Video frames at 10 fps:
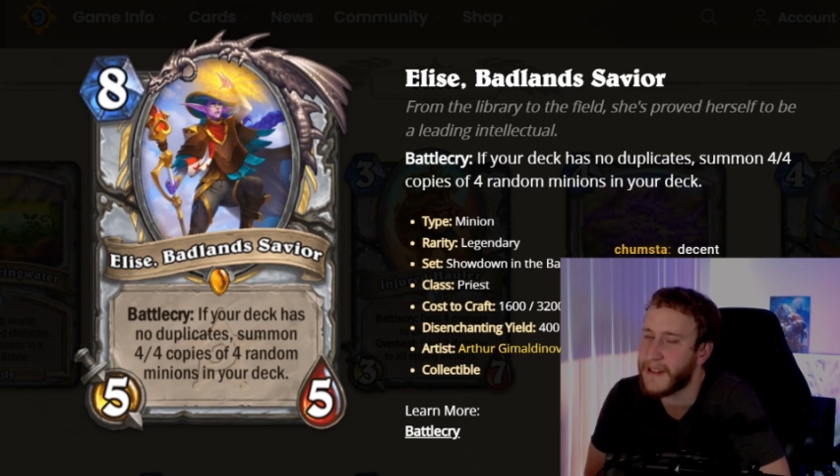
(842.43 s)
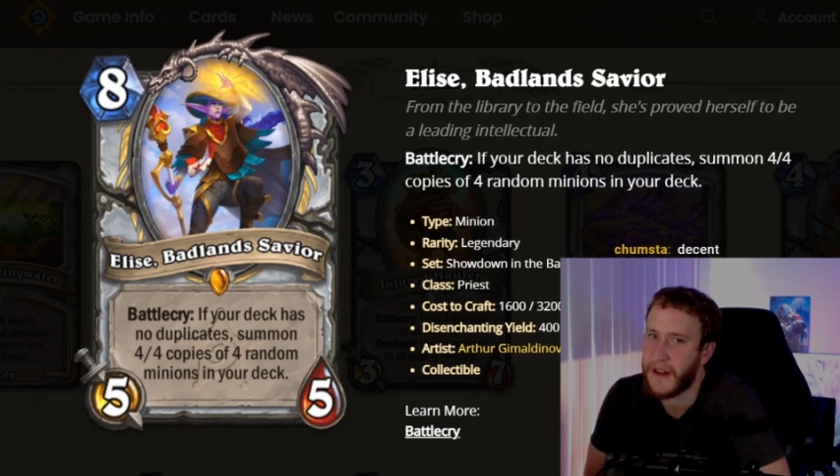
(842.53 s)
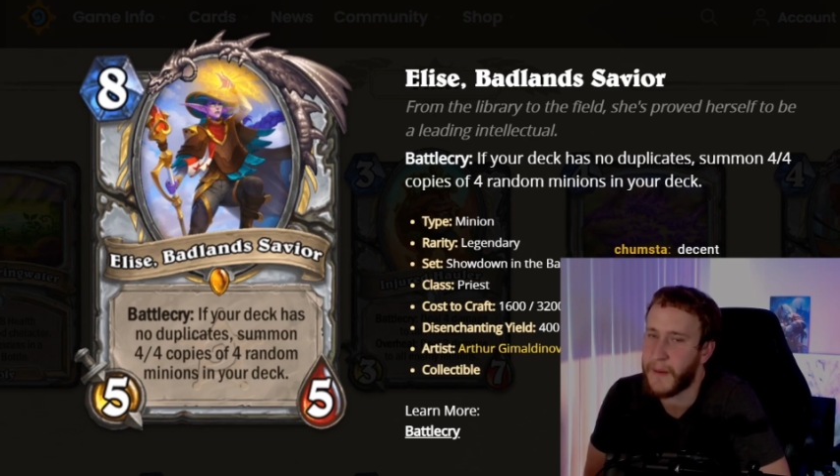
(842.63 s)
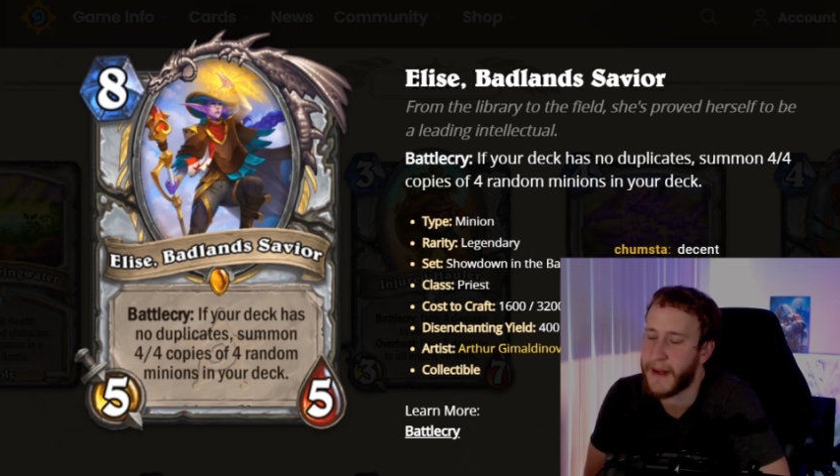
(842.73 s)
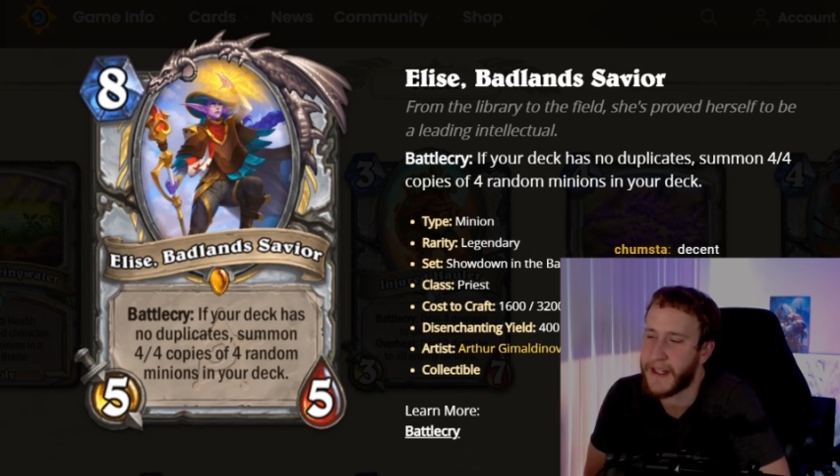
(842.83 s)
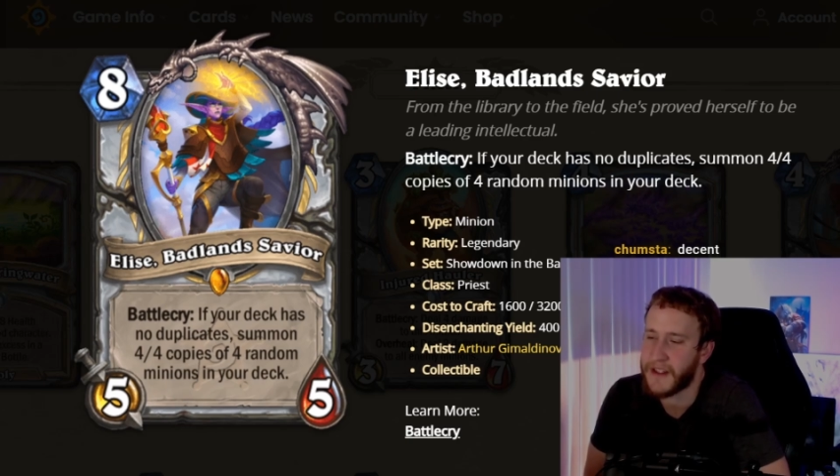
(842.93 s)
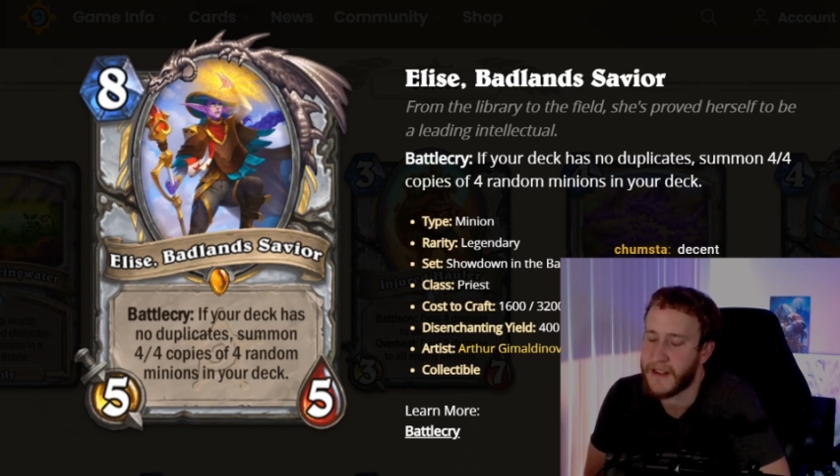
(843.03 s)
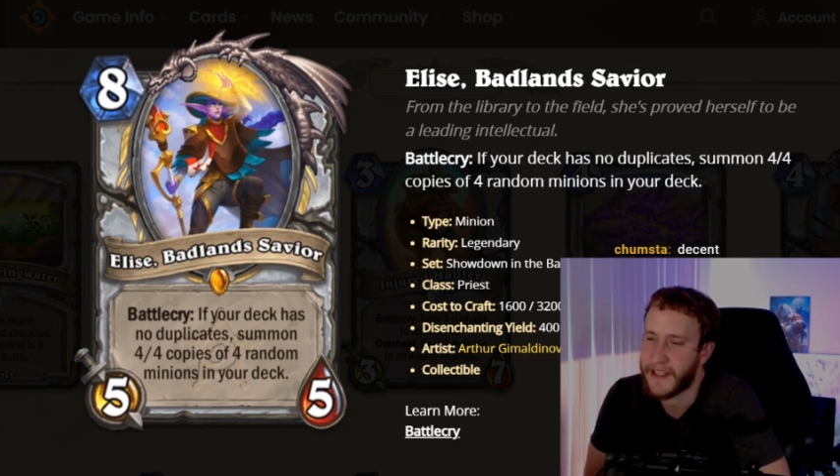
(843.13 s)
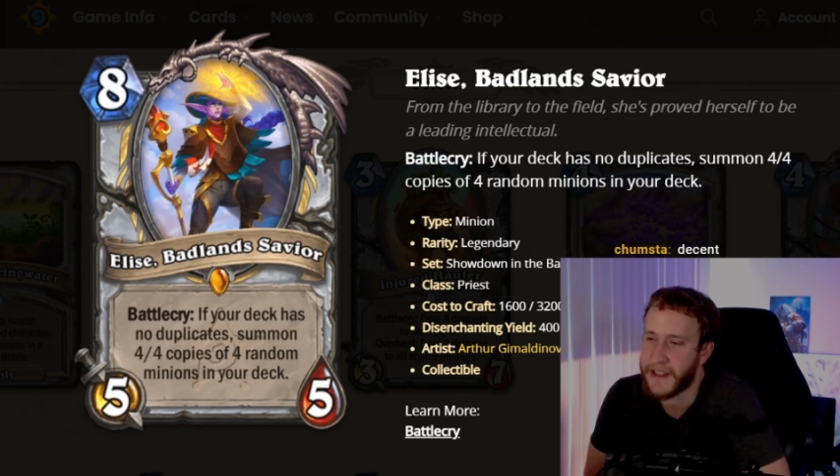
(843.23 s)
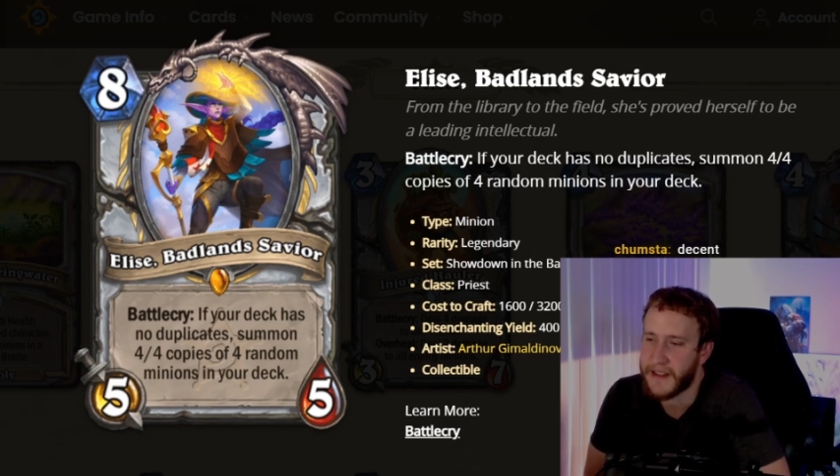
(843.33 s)
You imagine
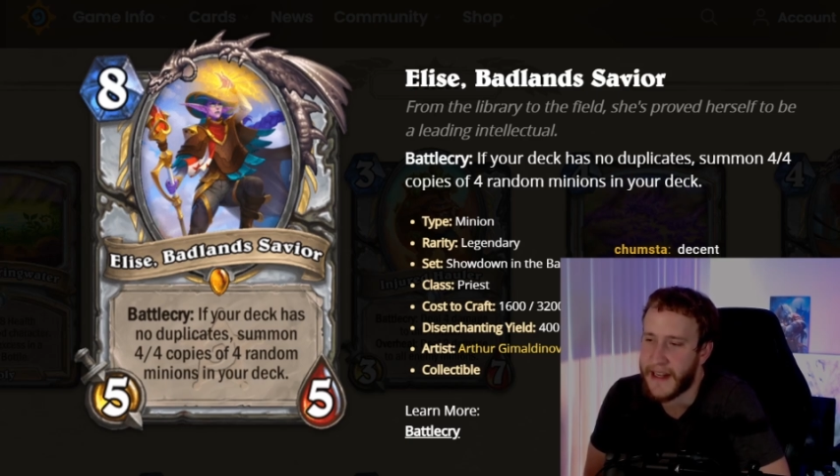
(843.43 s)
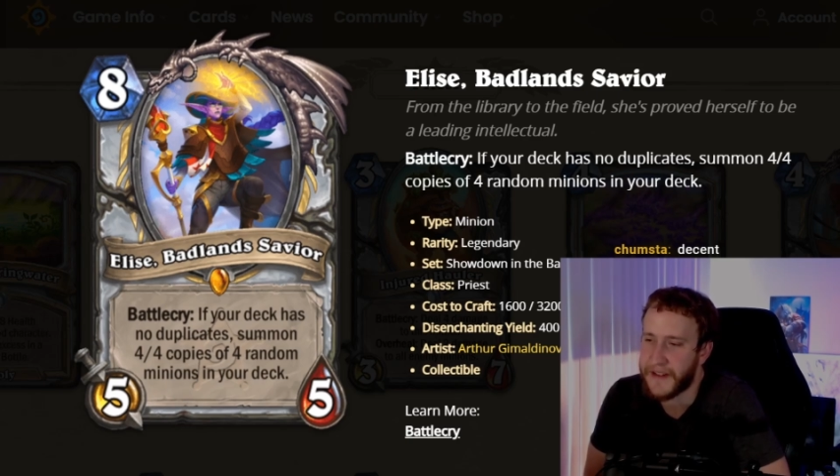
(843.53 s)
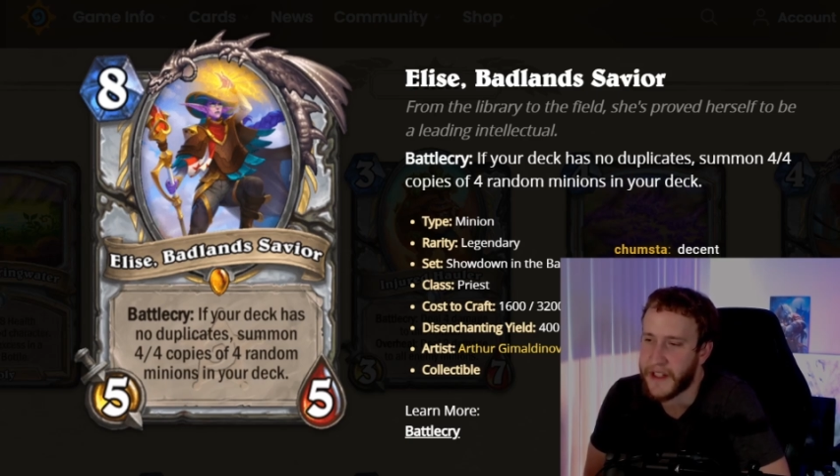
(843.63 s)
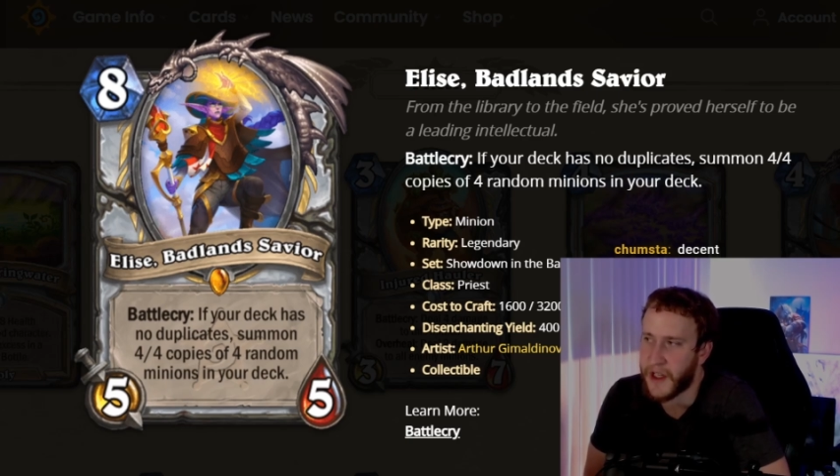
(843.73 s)
like saying like,